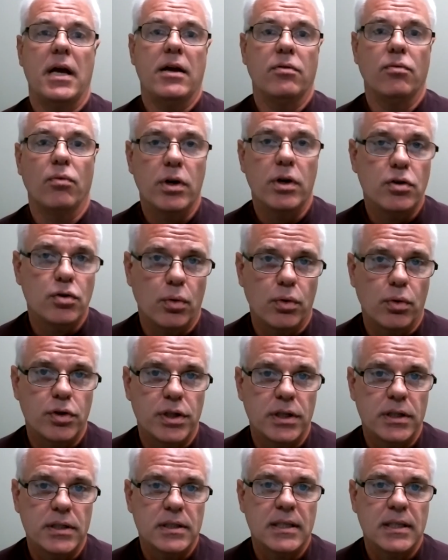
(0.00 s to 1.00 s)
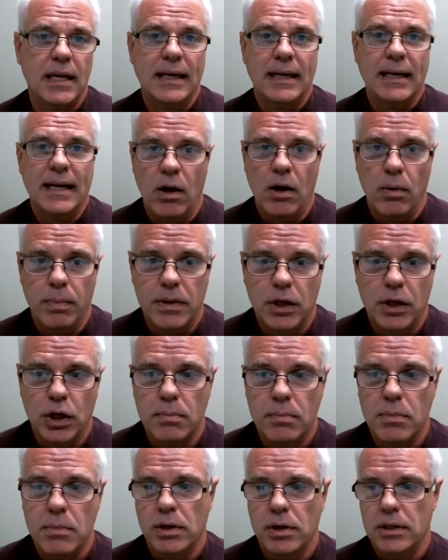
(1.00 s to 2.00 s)
and resources that can help in the
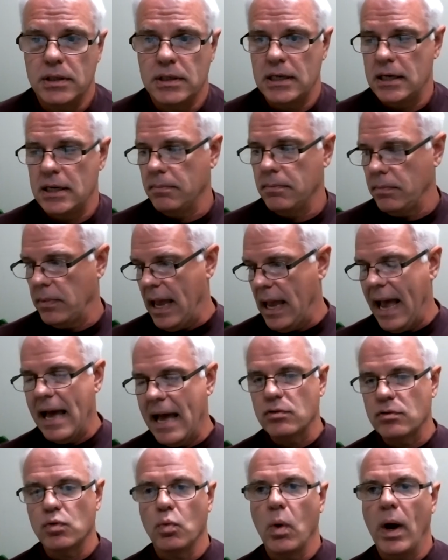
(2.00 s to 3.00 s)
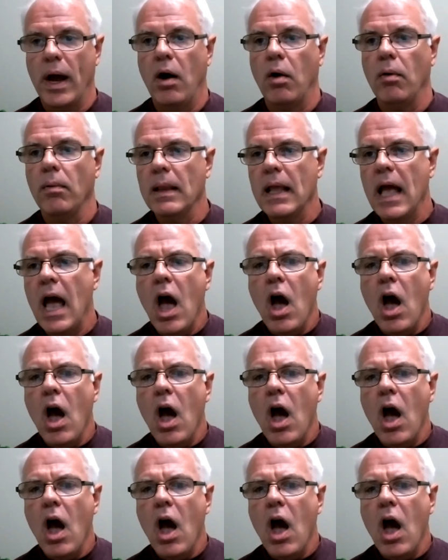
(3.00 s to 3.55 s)
community as well.